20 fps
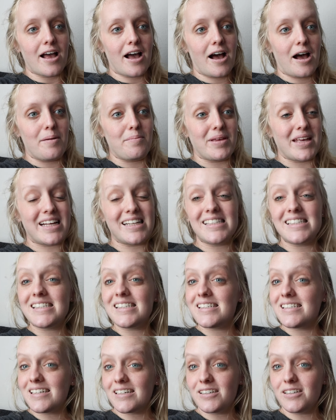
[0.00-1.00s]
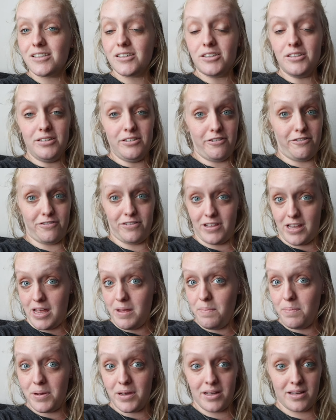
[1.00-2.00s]
Um, he can still
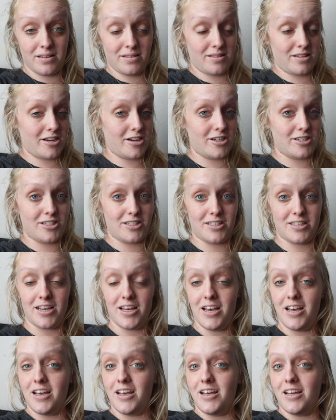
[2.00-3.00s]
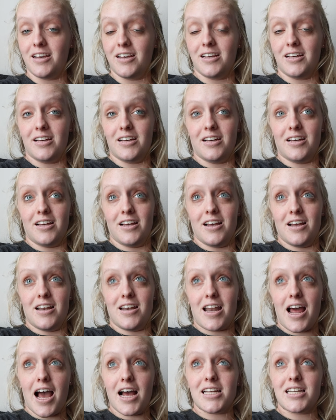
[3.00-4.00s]
flip. There's
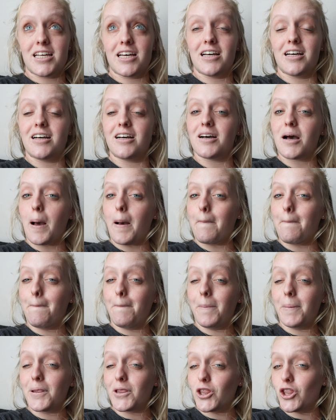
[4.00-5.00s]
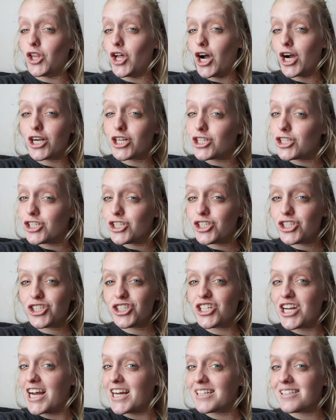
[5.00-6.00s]
not a
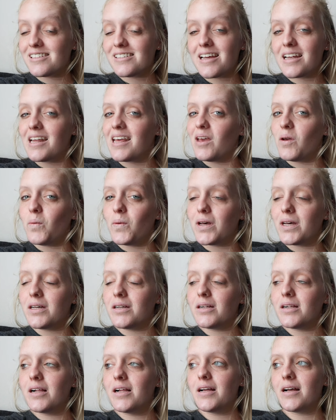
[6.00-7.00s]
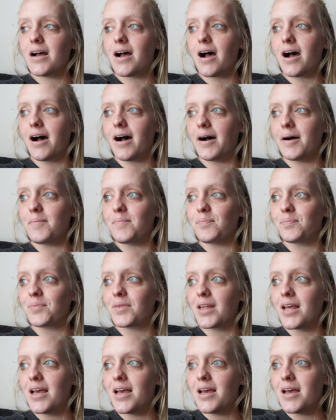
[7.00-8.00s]
large chance that he will. Um,
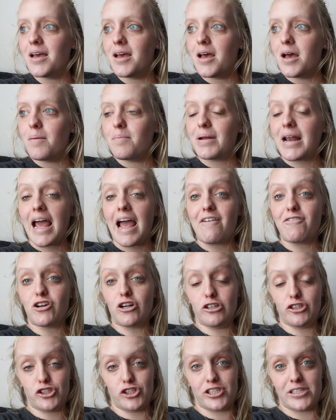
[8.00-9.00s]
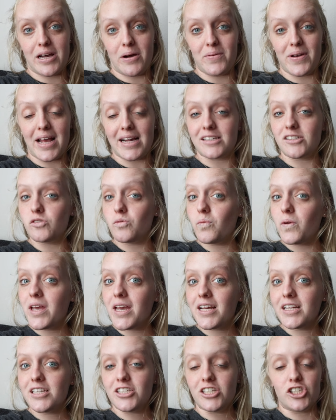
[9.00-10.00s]
but I have an ultrasound next
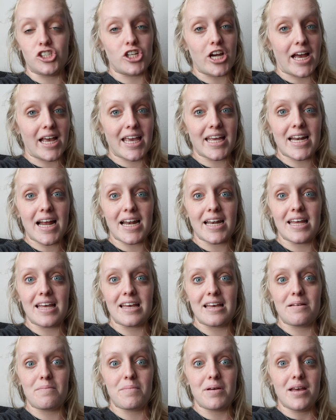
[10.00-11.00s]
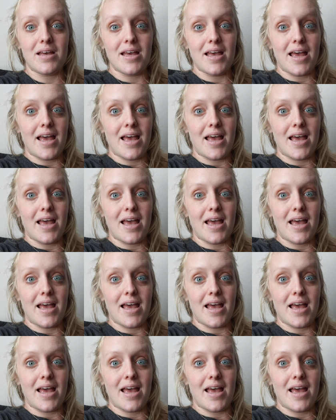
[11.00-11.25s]
week to check in on him.